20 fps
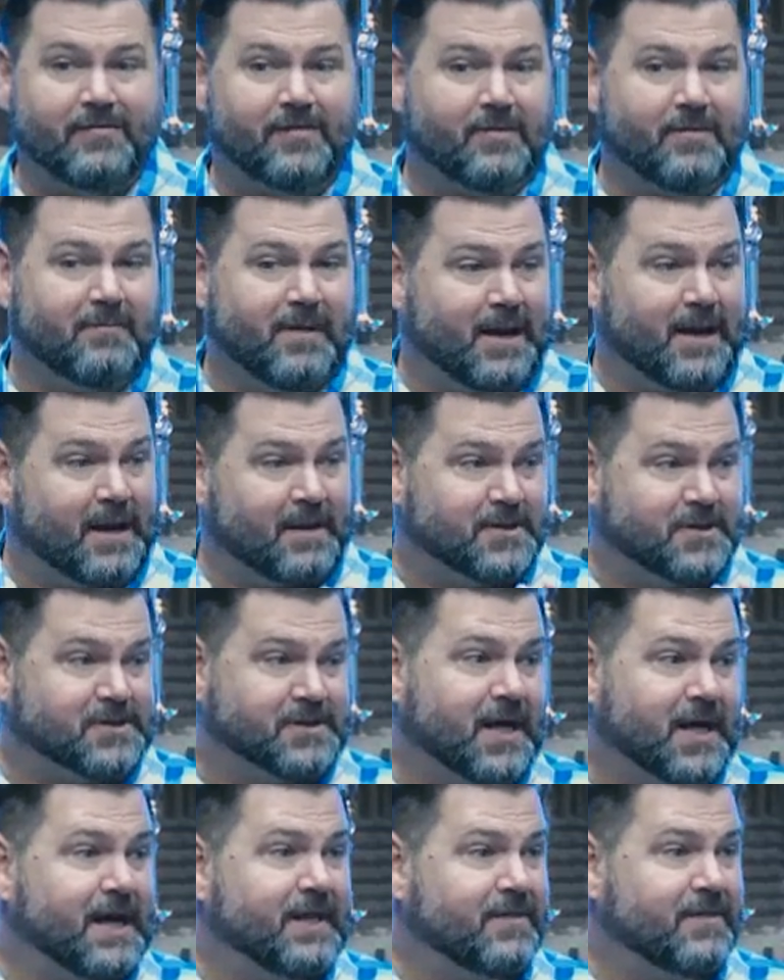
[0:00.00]
them and I
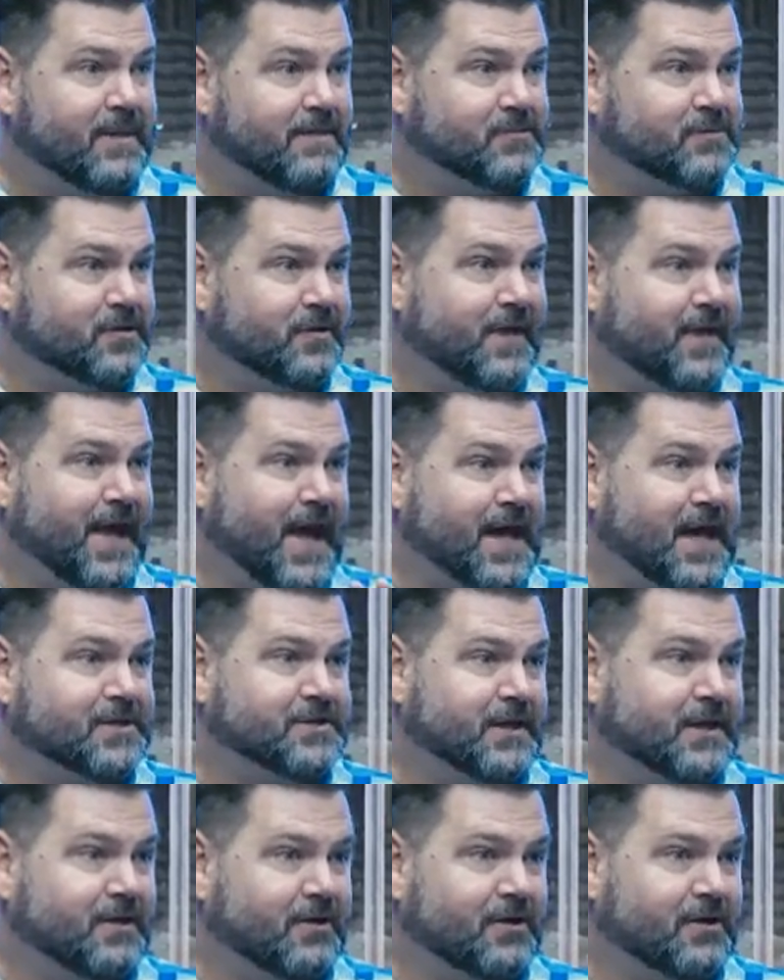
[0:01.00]
shined them so they
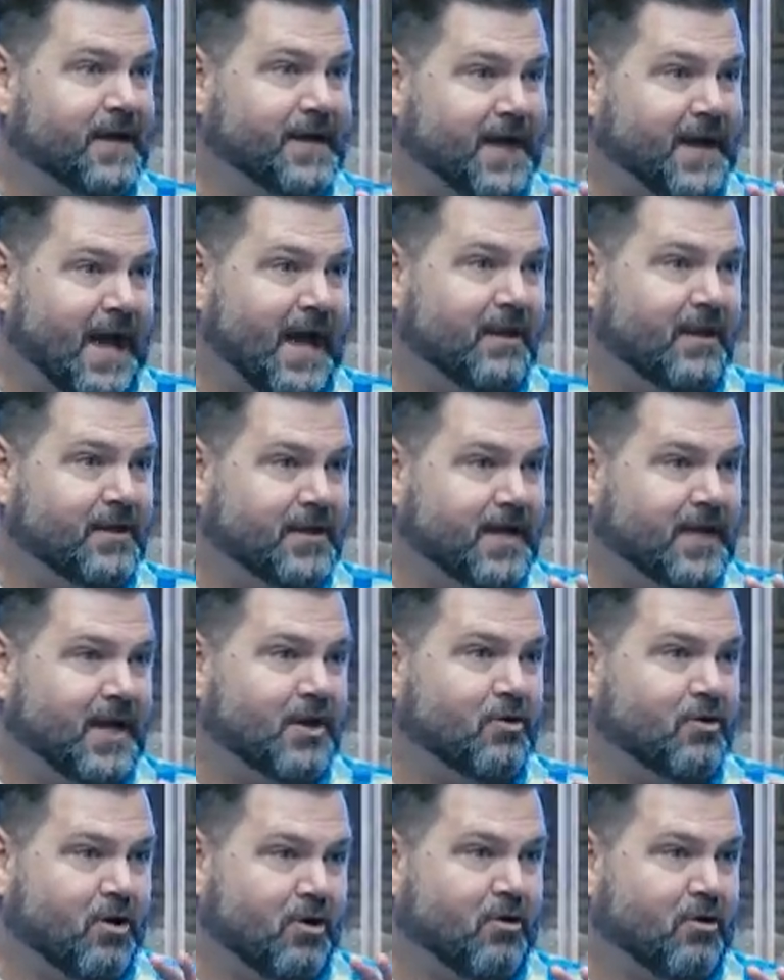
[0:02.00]
actually look like
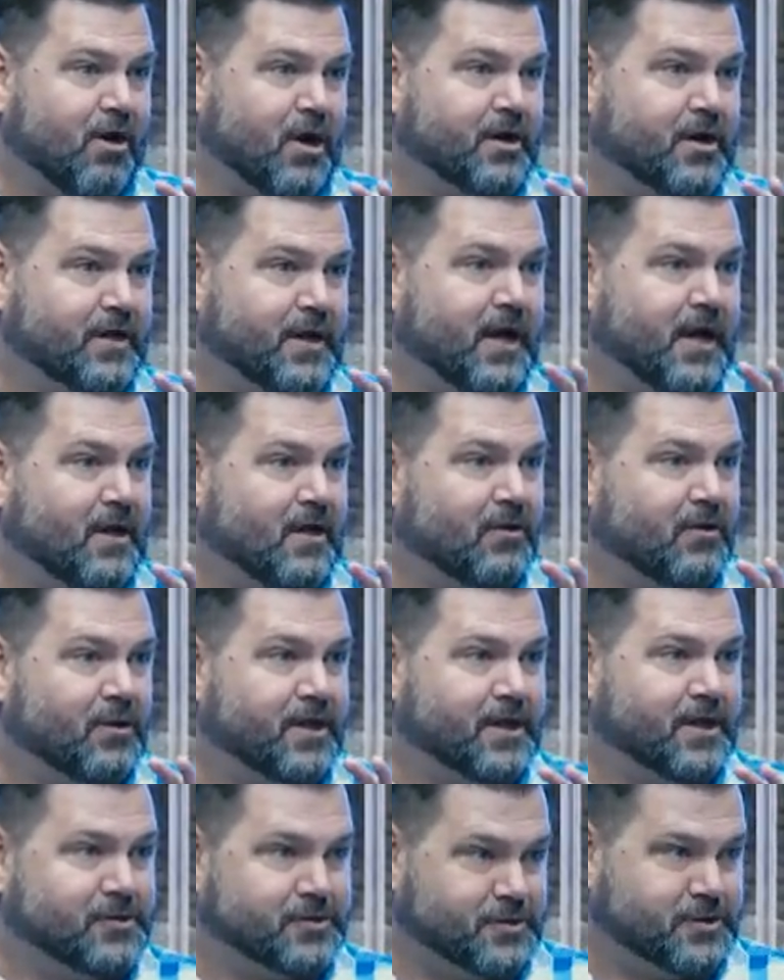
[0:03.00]
alligator or crocodile
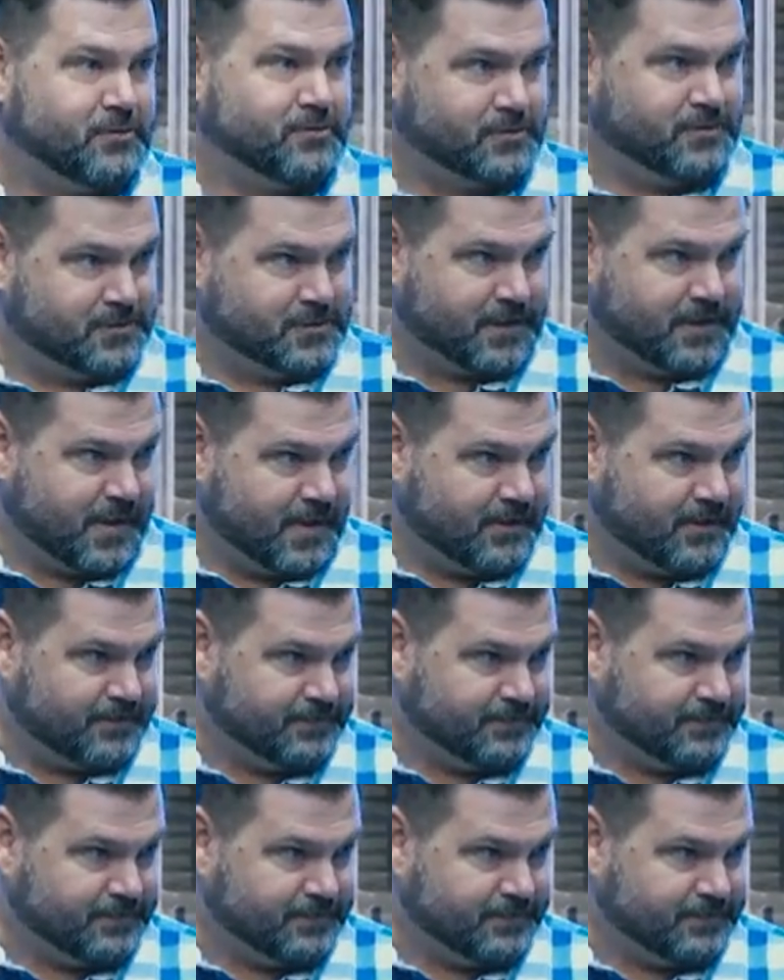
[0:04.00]
looking shoes, okay?